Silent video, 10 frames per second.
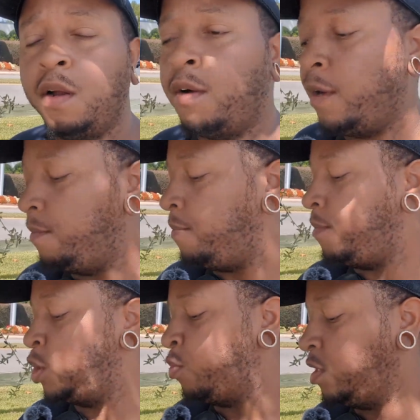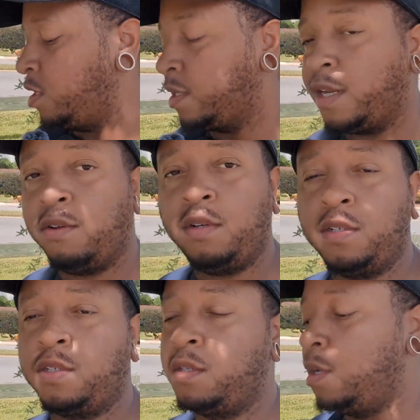All right, so we took down
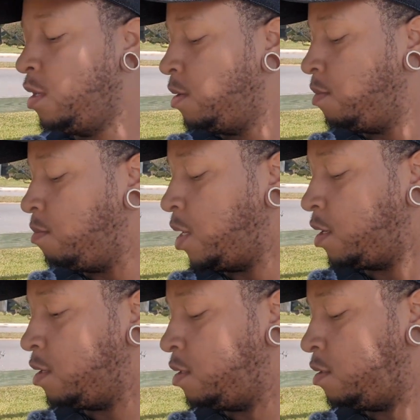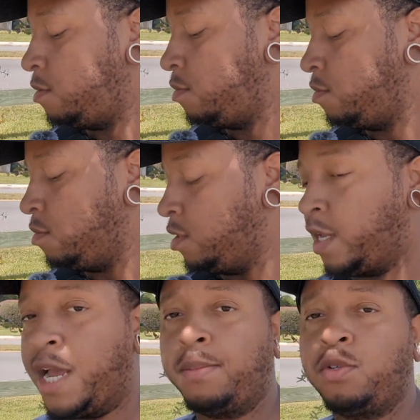this mega, was it
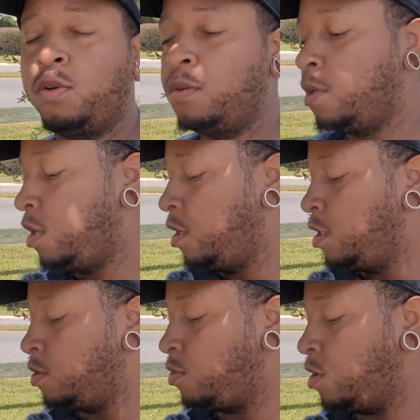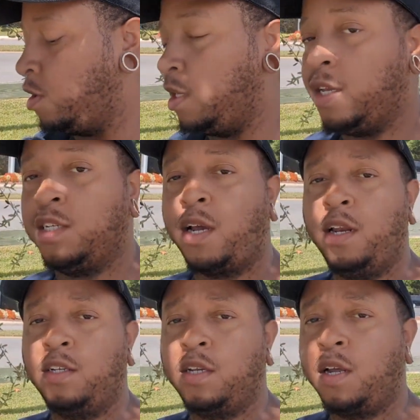Absol? So we're gonna get that shiny
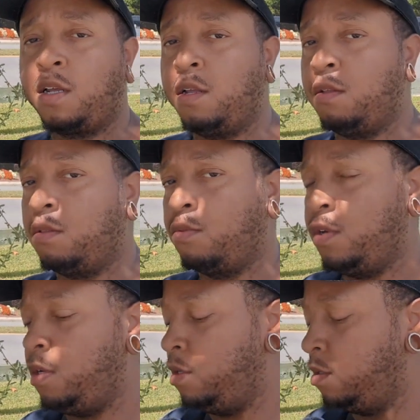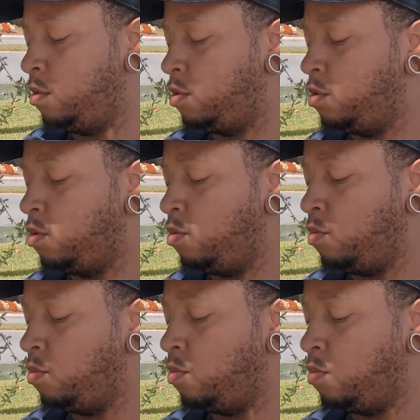check in 3, 2,
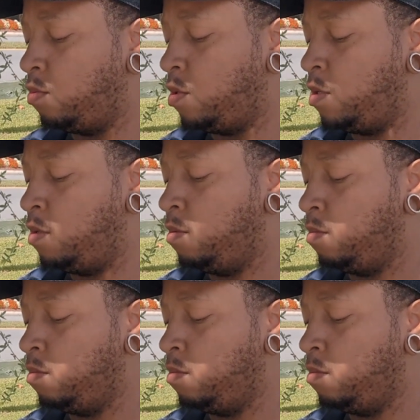1.